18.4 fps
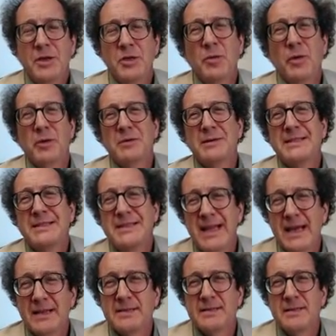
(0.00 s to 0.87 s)
You want to
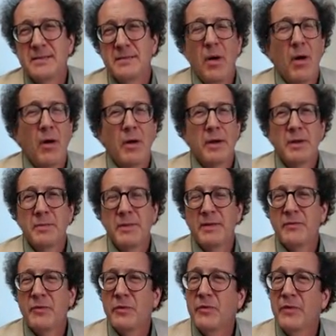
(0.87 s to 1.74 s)
assess the
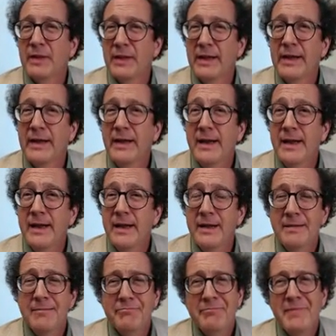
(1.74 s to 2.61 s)
argument for
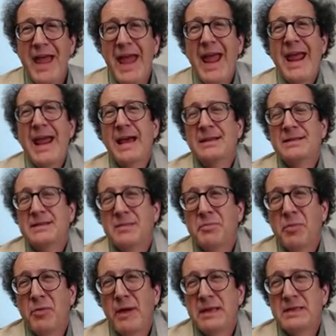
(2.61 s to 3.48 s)
validity, add
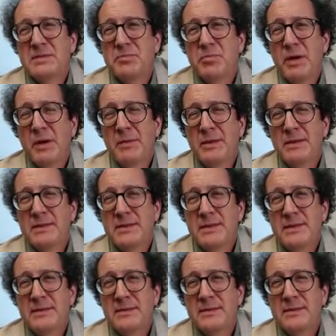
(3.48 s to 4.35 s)
suppressed
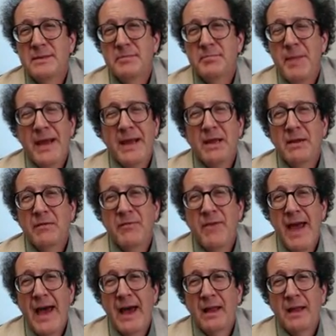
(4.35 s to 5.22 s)
premises that make it
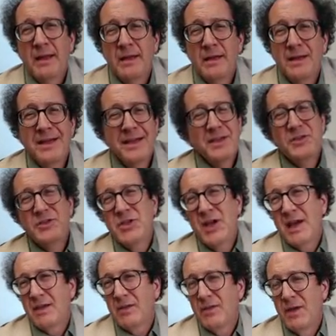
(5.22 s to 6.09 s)
valid,
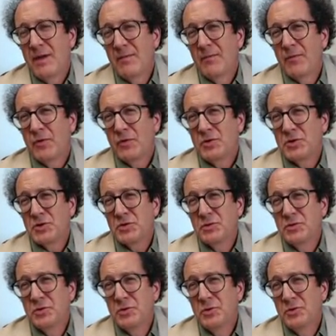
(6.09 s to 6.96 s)
check them for
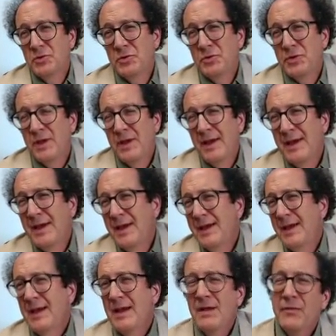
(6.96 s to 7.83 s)
truth.
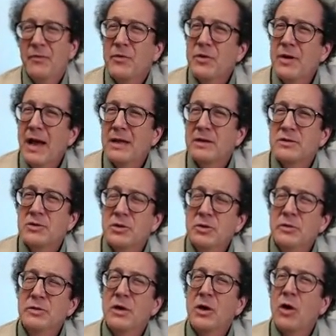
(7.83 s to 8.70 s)
If they're not
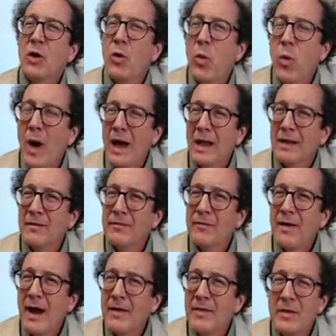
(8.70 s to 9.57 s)
true, you
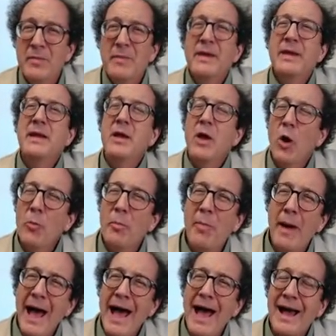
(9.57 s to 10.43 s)
qualify them. Then you go
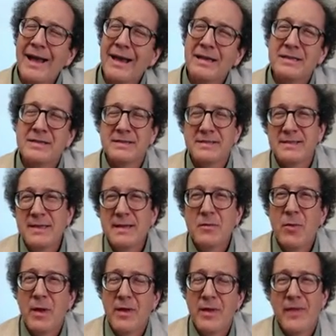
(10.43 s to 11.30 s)
back and
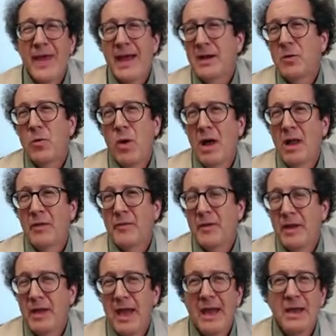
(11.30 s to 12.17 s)
see whether that
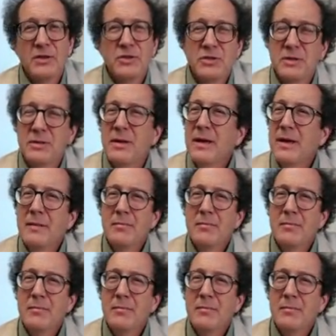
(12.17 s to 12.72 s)
qualification